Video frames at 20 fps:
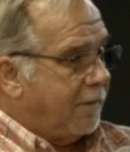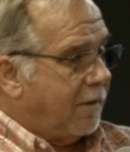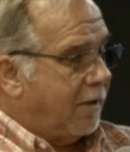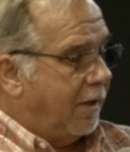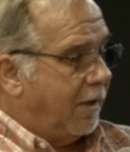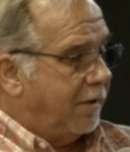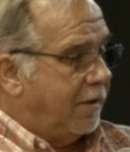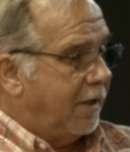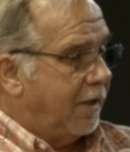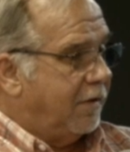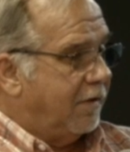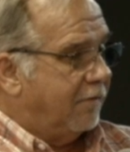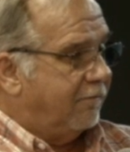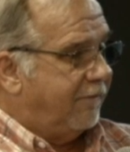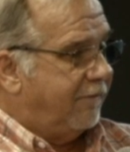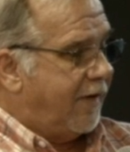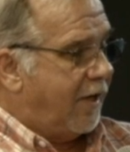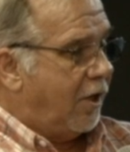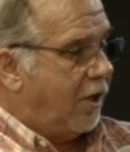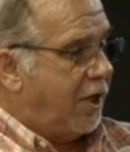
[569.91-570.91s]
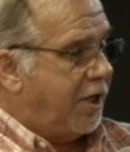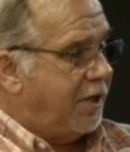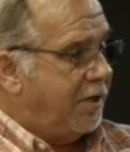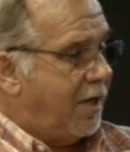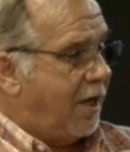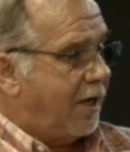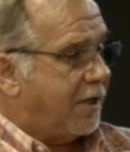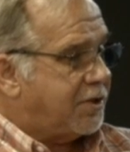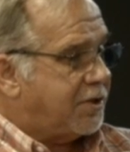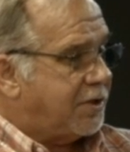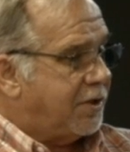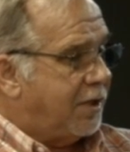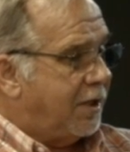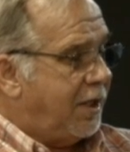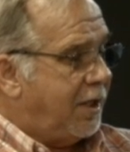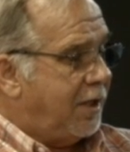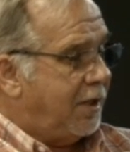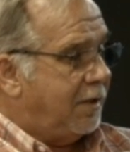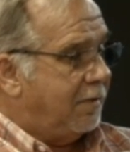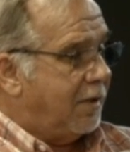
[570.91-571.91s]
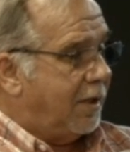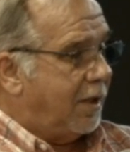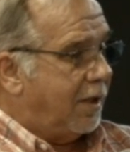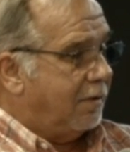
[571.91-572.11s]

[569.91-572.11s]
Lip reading: And then the very next thing